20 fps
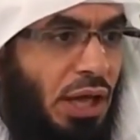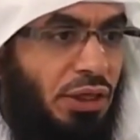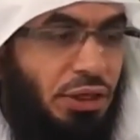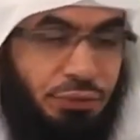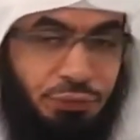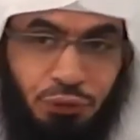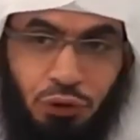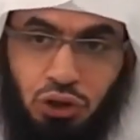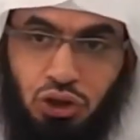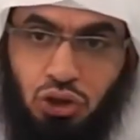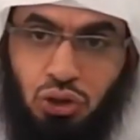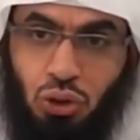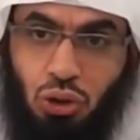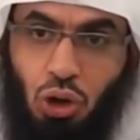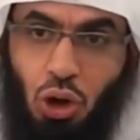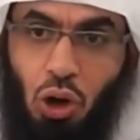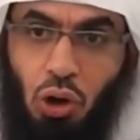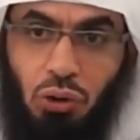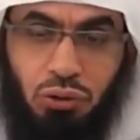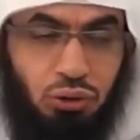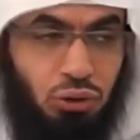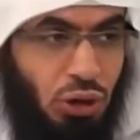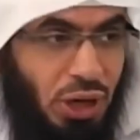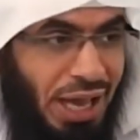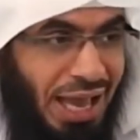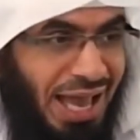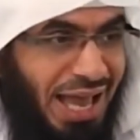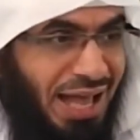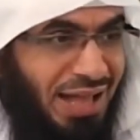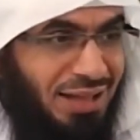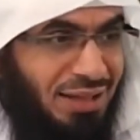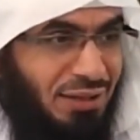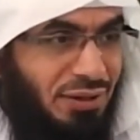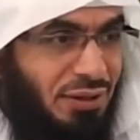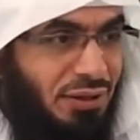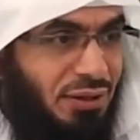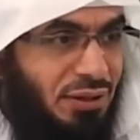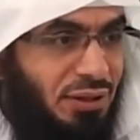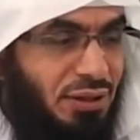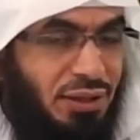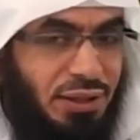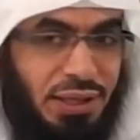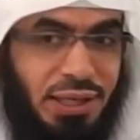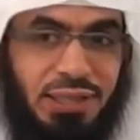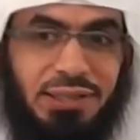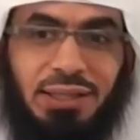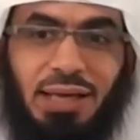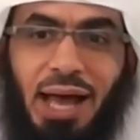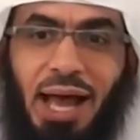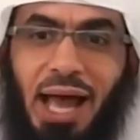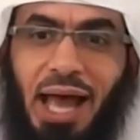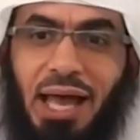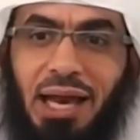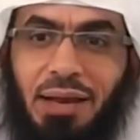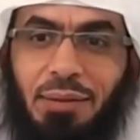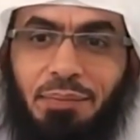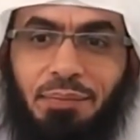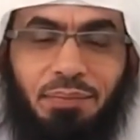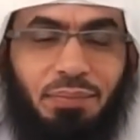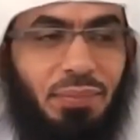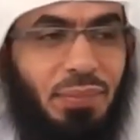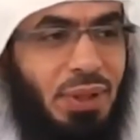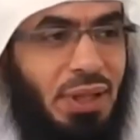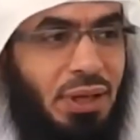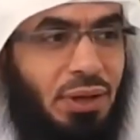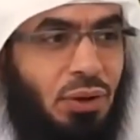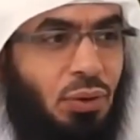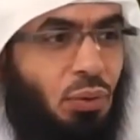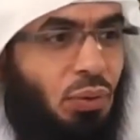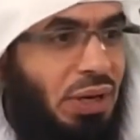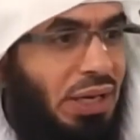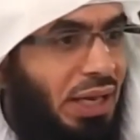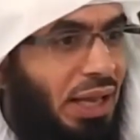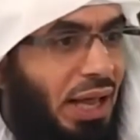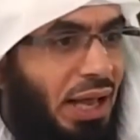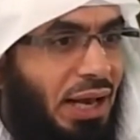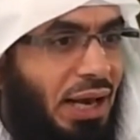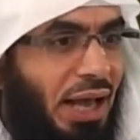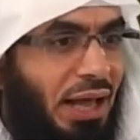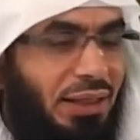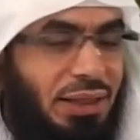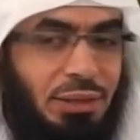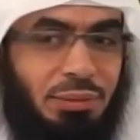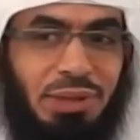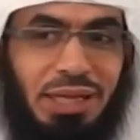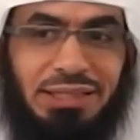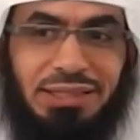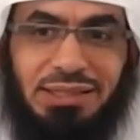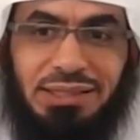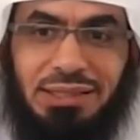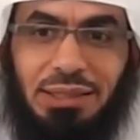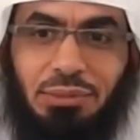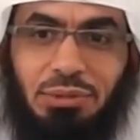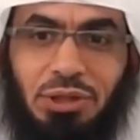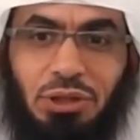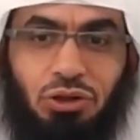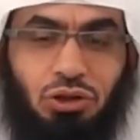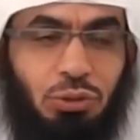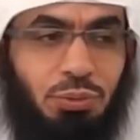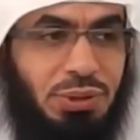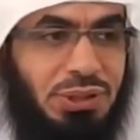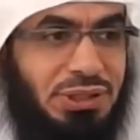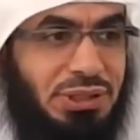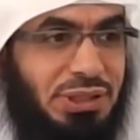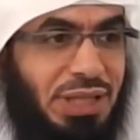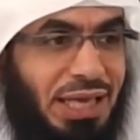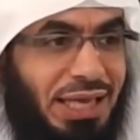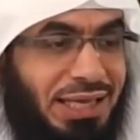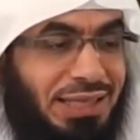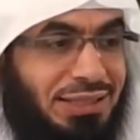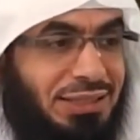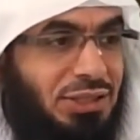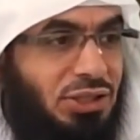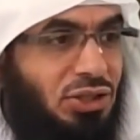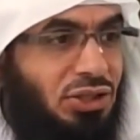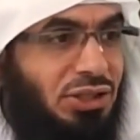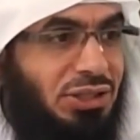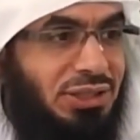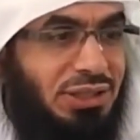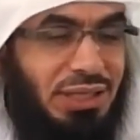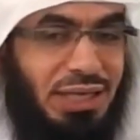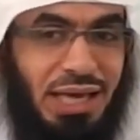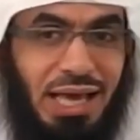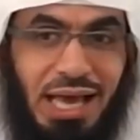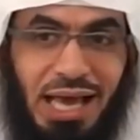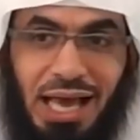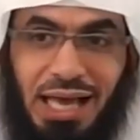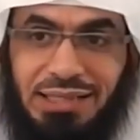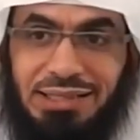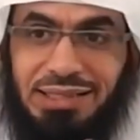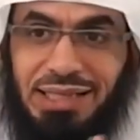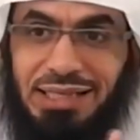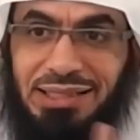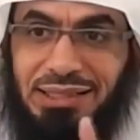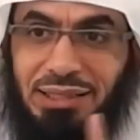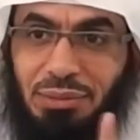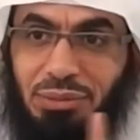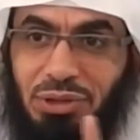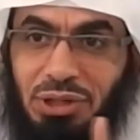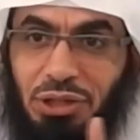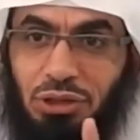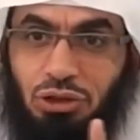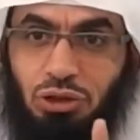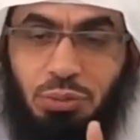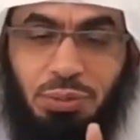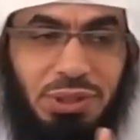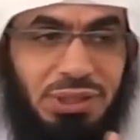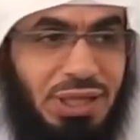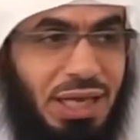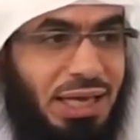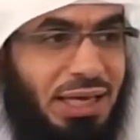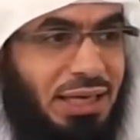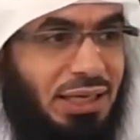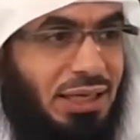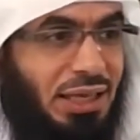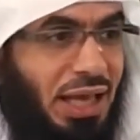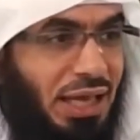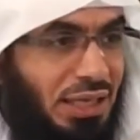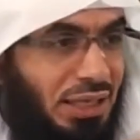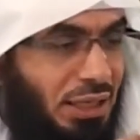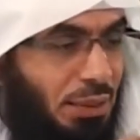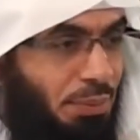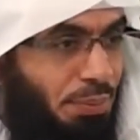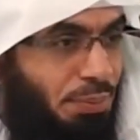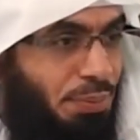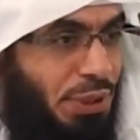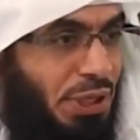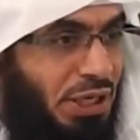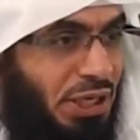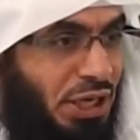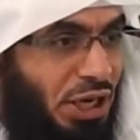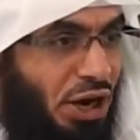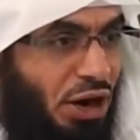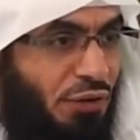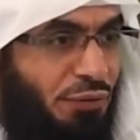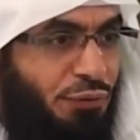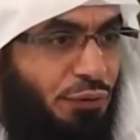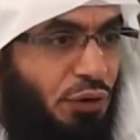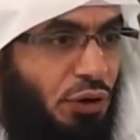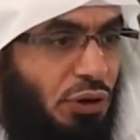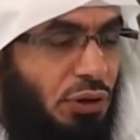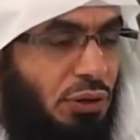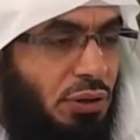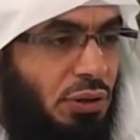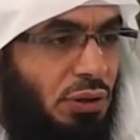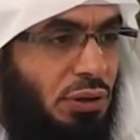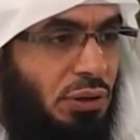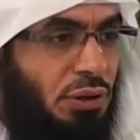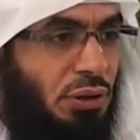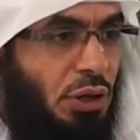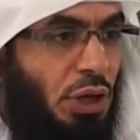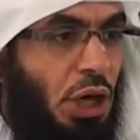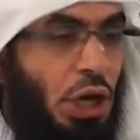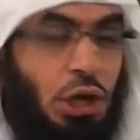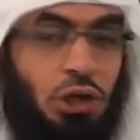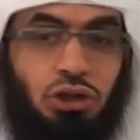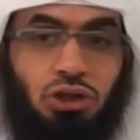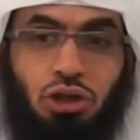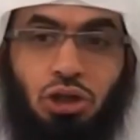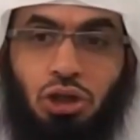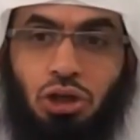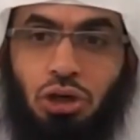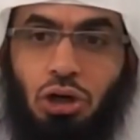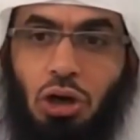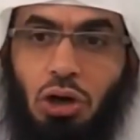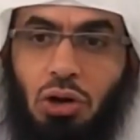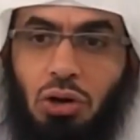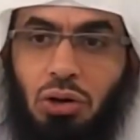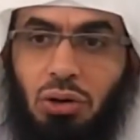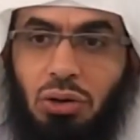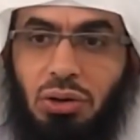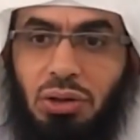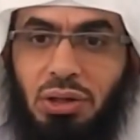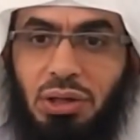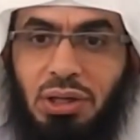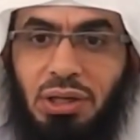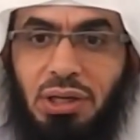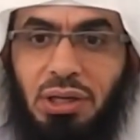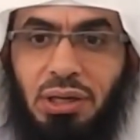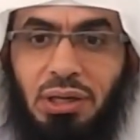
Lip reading: The first to go to hell is a alim. Wallahi al-azim, that's something to be taken seriously. That's not something to be taken lightly. Be careful. Do you know